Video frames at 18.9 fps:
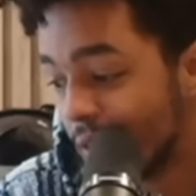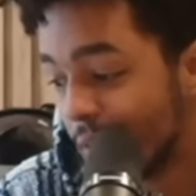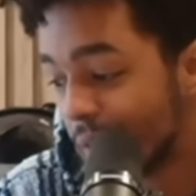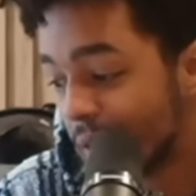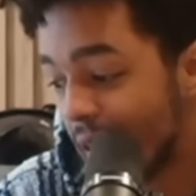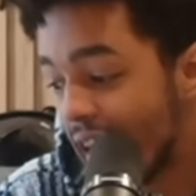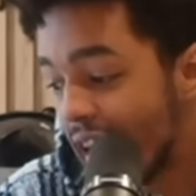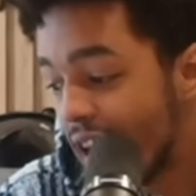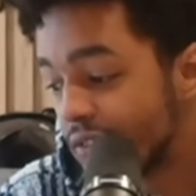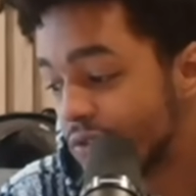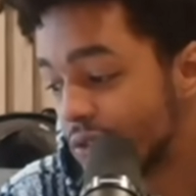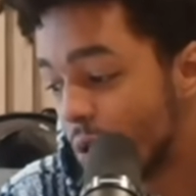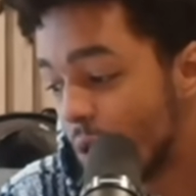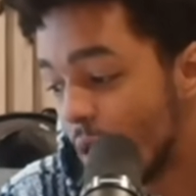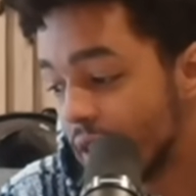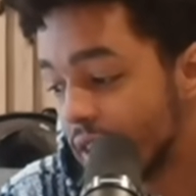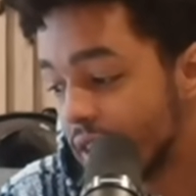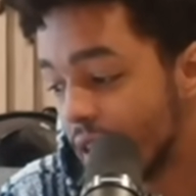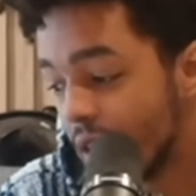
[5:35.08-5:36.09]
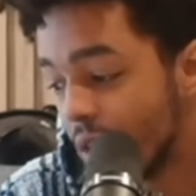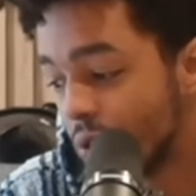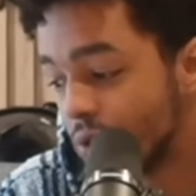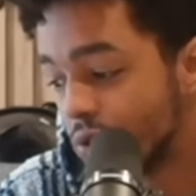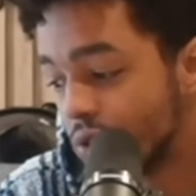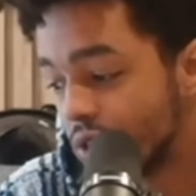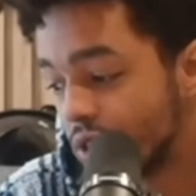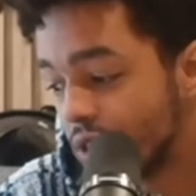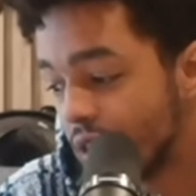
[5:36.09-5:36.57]
I have no idea who
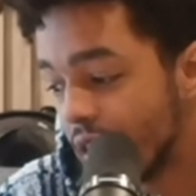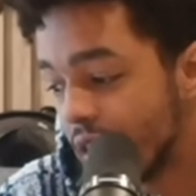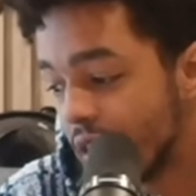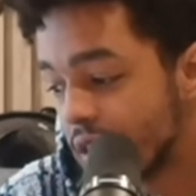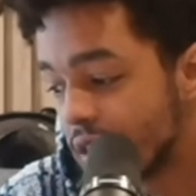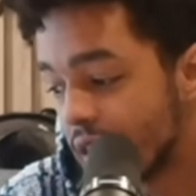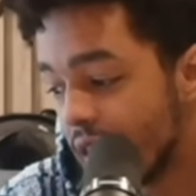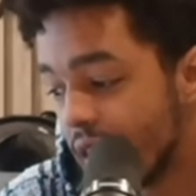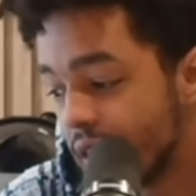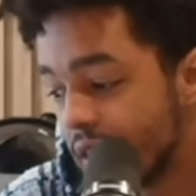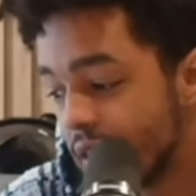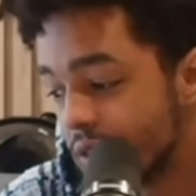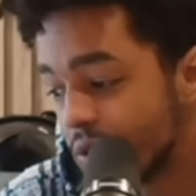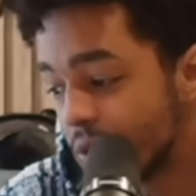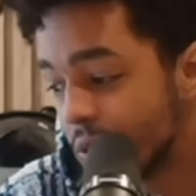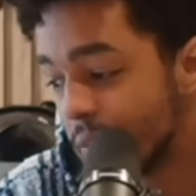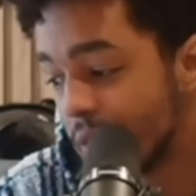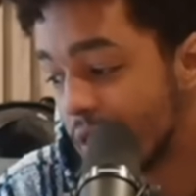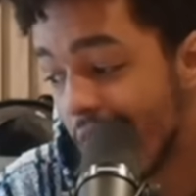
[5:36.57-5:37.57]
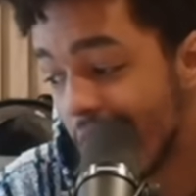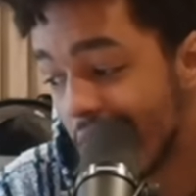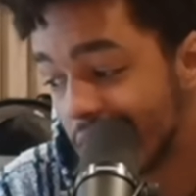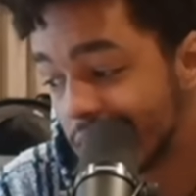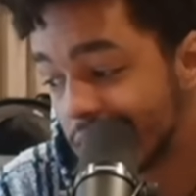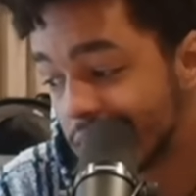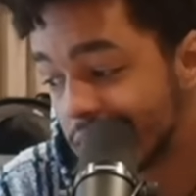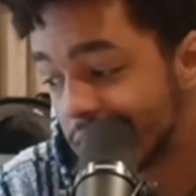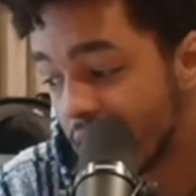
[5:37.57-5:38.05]
she is, and to be
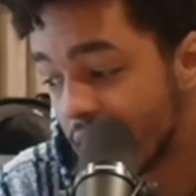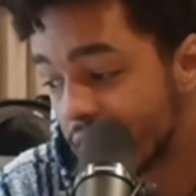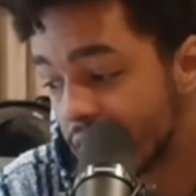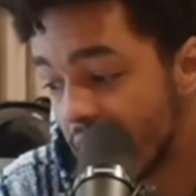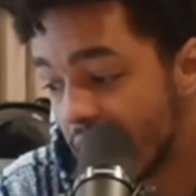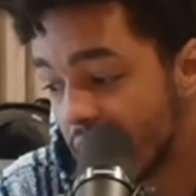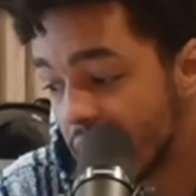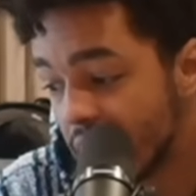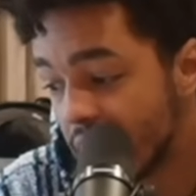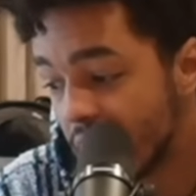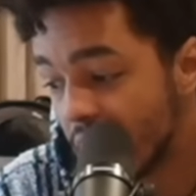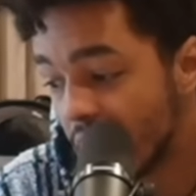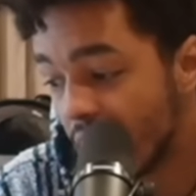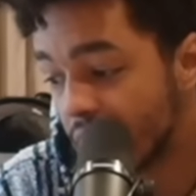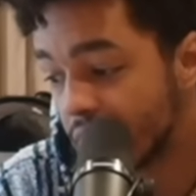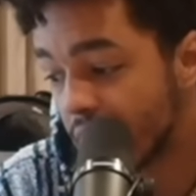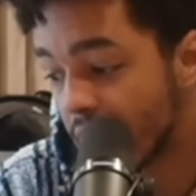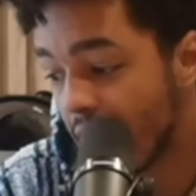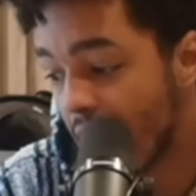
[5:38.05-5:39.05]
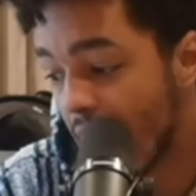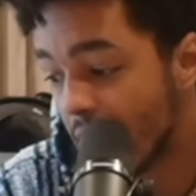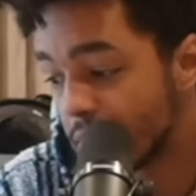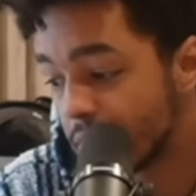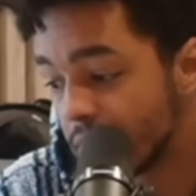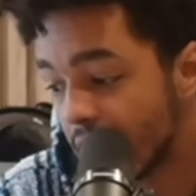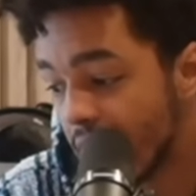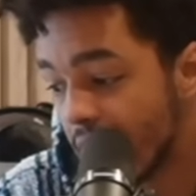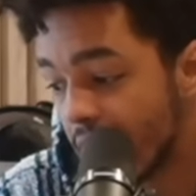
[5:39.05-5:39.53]
honest, the venue of the
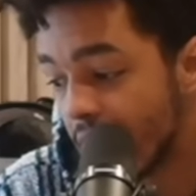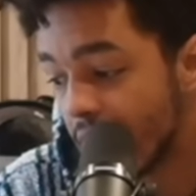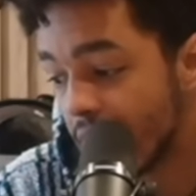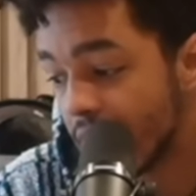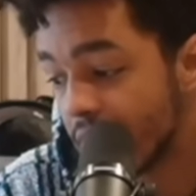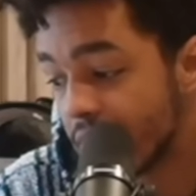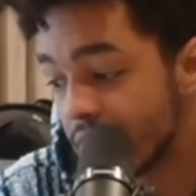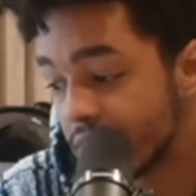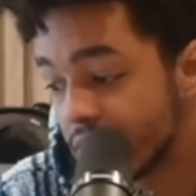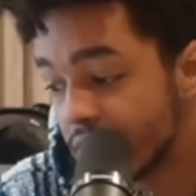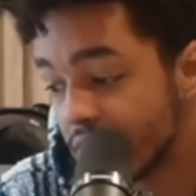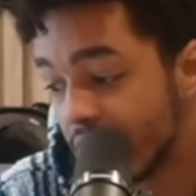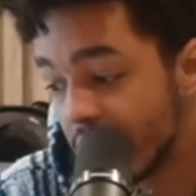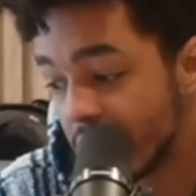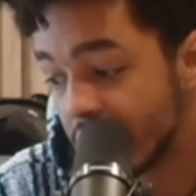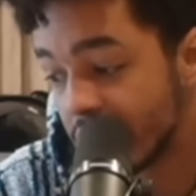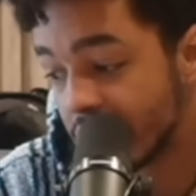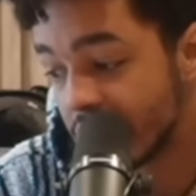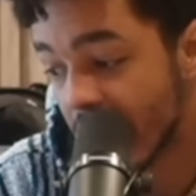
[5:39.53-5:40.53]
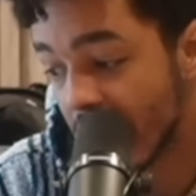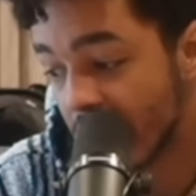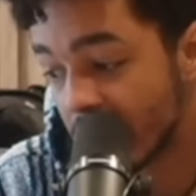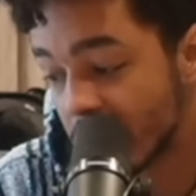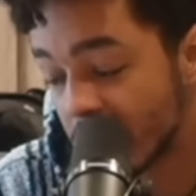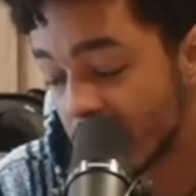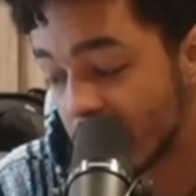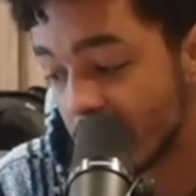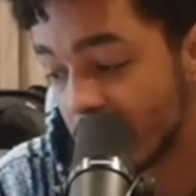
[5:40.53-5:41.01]
cabaret is very
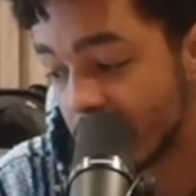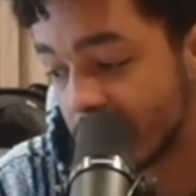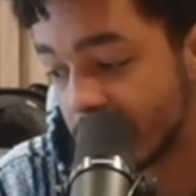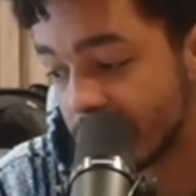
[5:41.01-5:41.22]
sexual.